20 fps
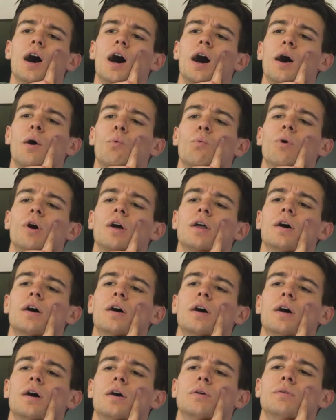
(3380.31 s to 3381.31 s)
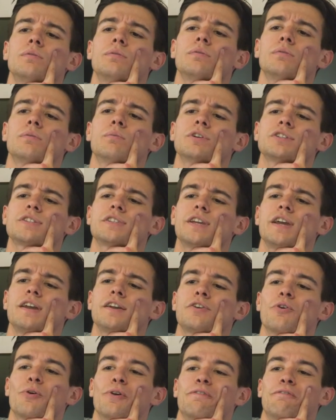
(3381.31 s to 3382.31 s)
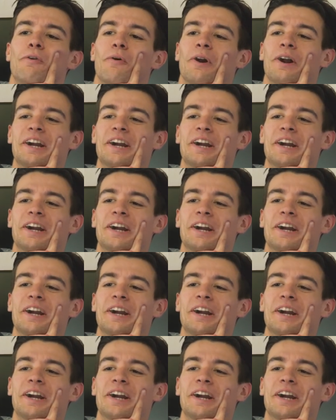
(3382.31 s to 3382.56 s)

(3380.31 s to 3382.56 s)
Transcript: Uh, what uh, what's the acorn for?